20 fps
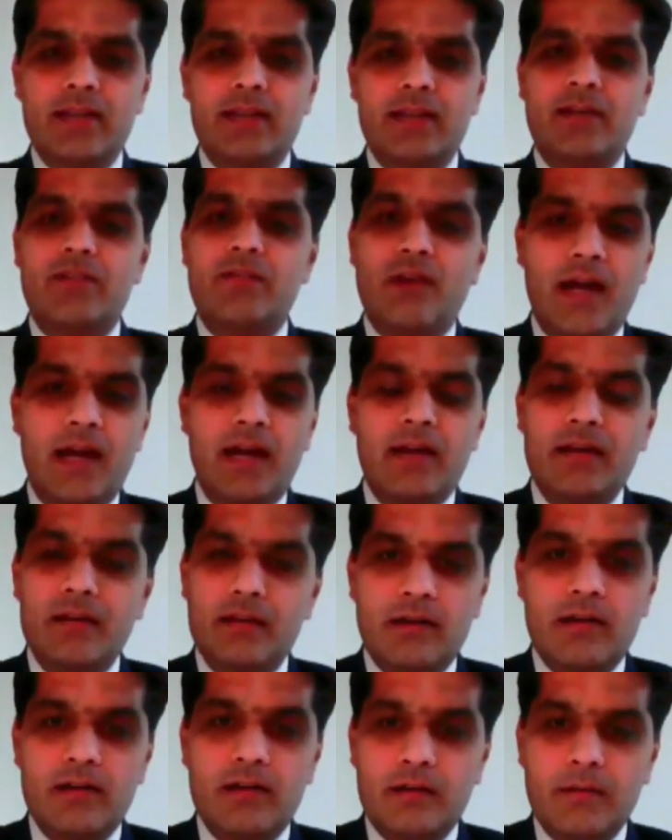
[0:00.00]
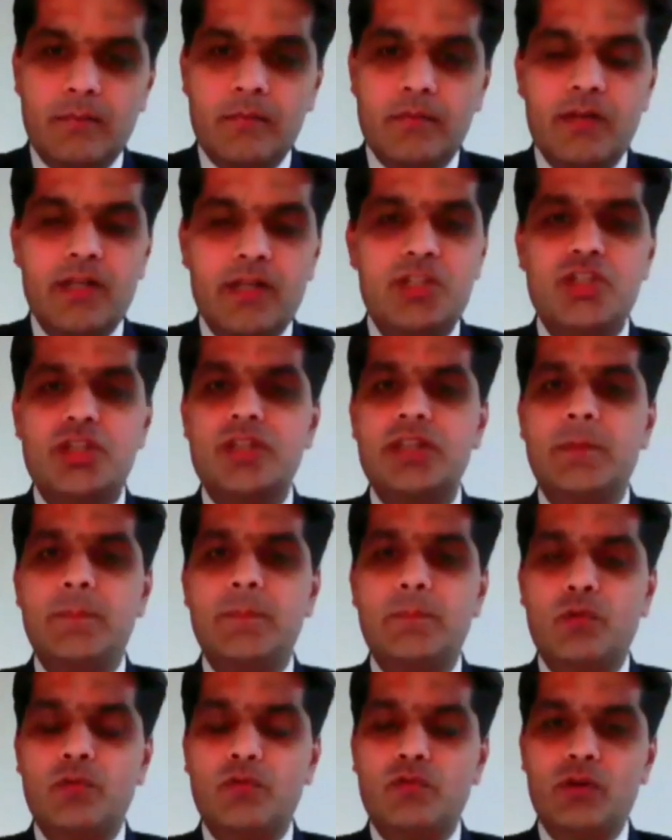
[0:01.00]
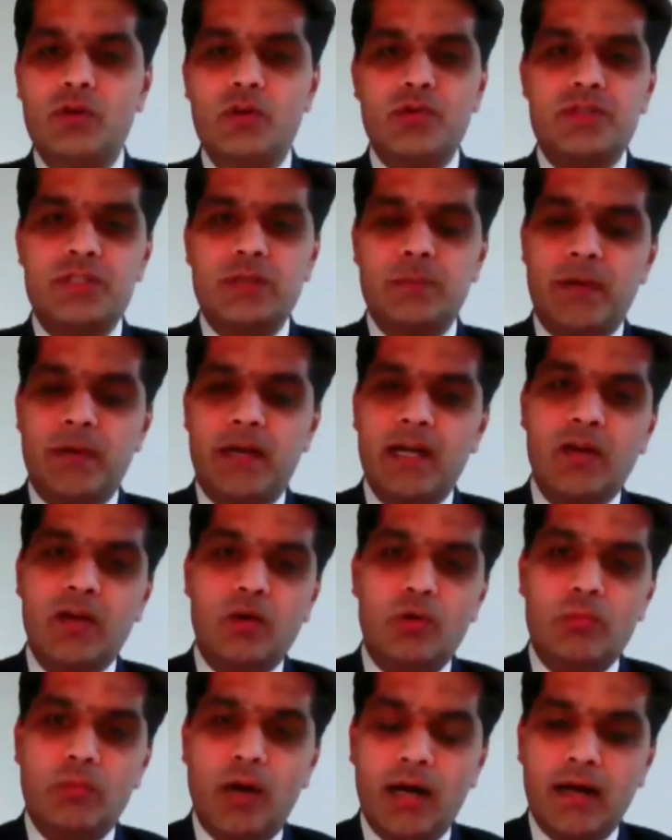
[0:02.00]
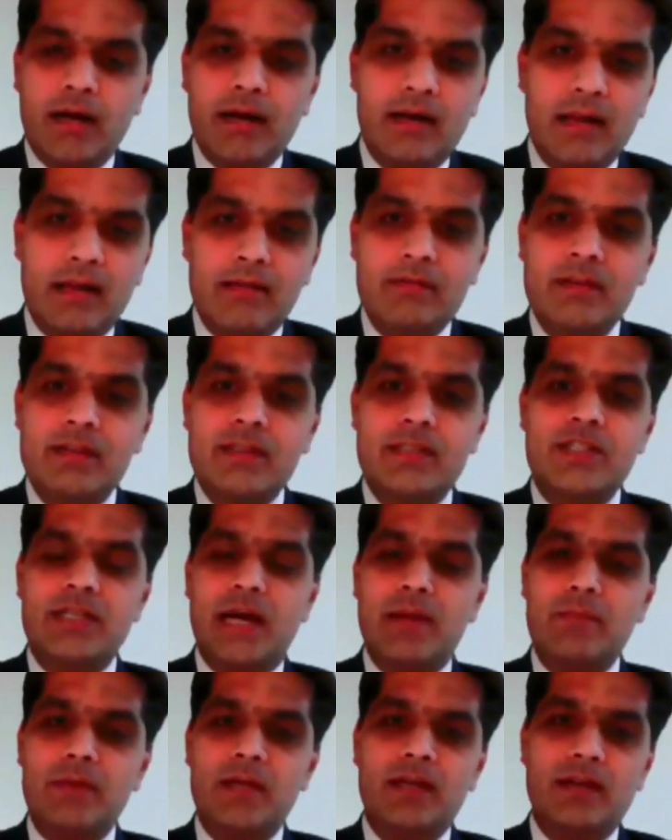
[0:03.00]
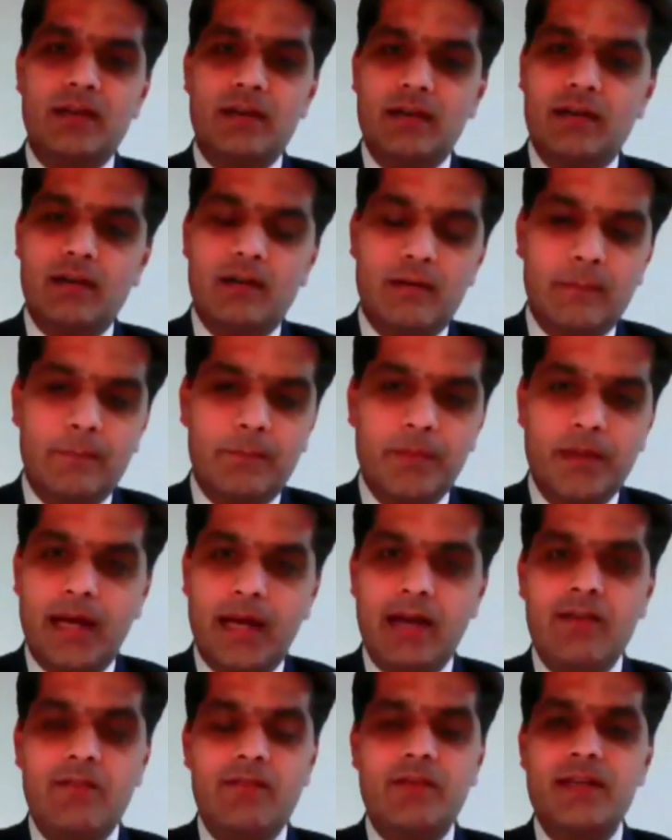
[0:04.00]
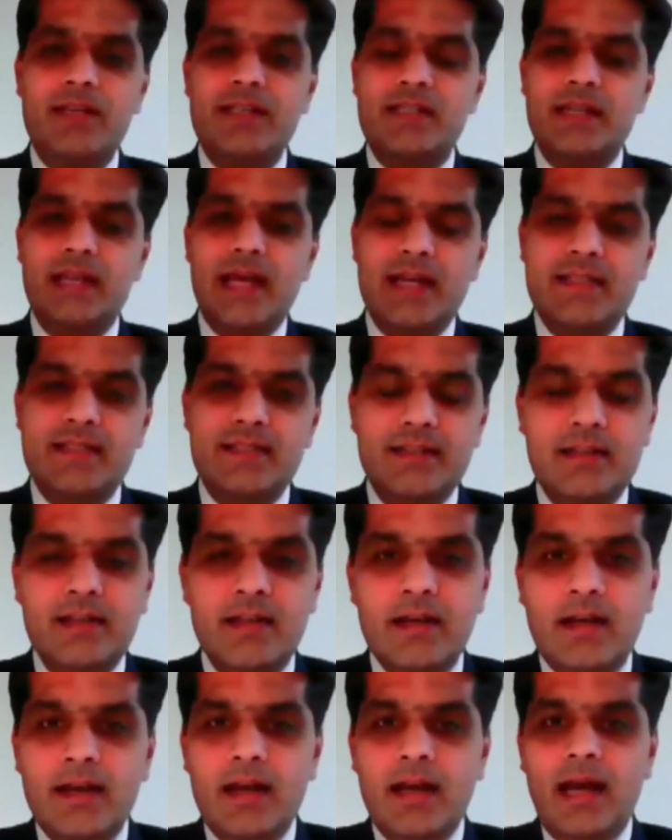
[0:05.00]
They try and rejig their portfolios depending on market levels, timing, entries and exit.